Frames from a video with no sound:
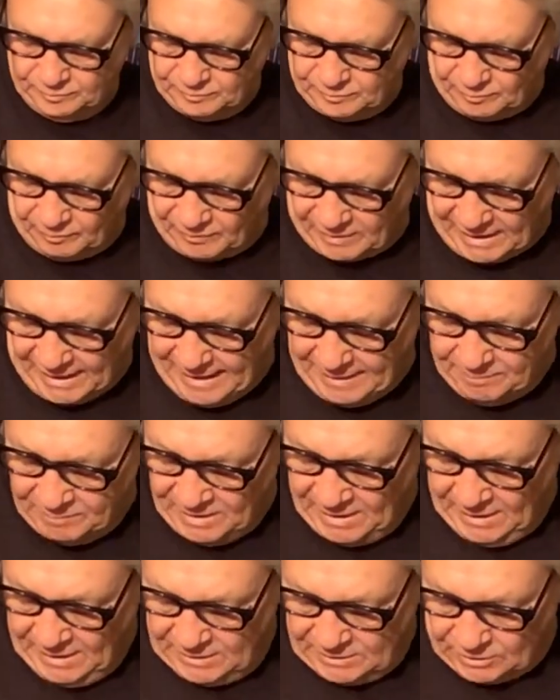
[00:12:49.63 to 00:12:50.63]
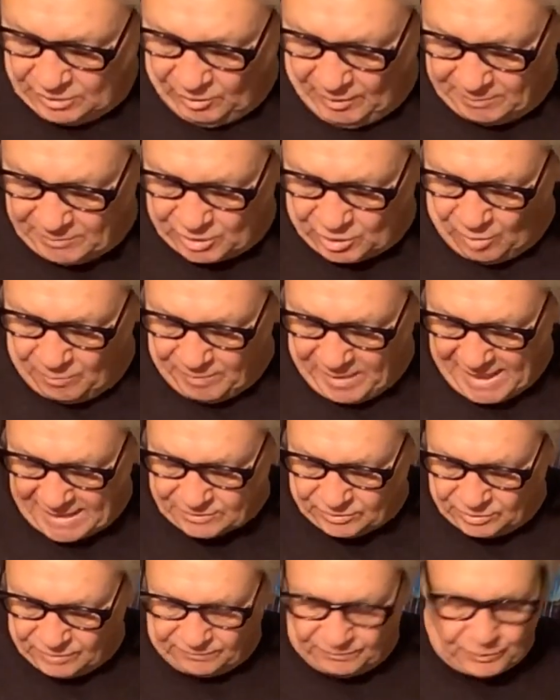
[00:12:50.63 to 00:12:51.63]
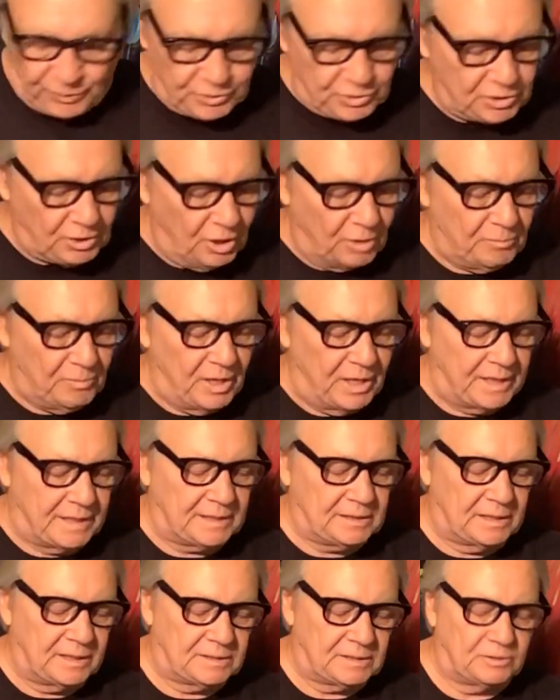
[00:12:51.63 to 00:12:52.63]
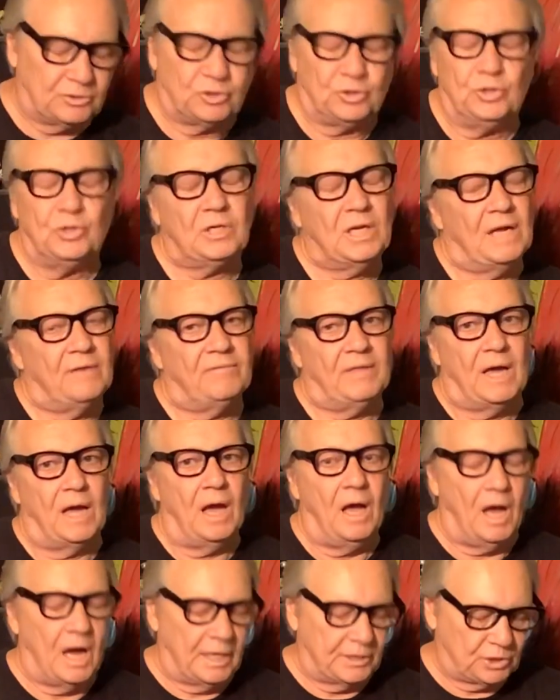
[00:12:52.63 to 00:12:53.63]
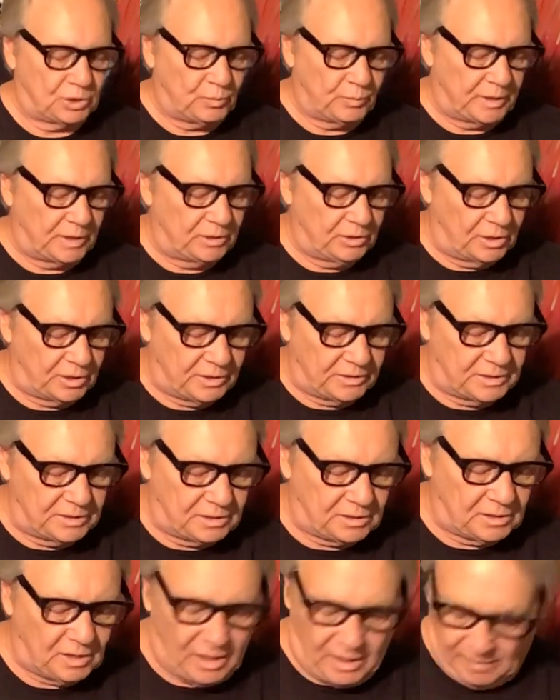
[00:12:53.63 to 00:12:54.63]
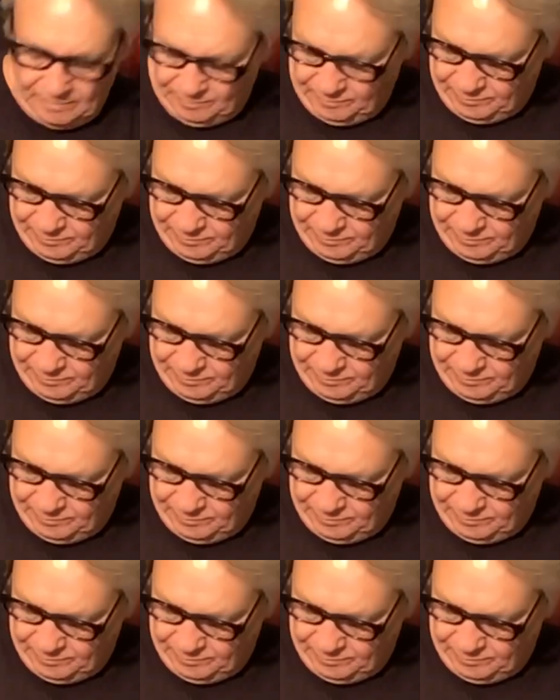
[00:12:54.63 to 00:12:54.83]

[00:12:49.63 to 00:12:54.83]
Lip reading: Okay, so I'm going to go back to the first harmonic. It shouldn't have that high squeal on it this time.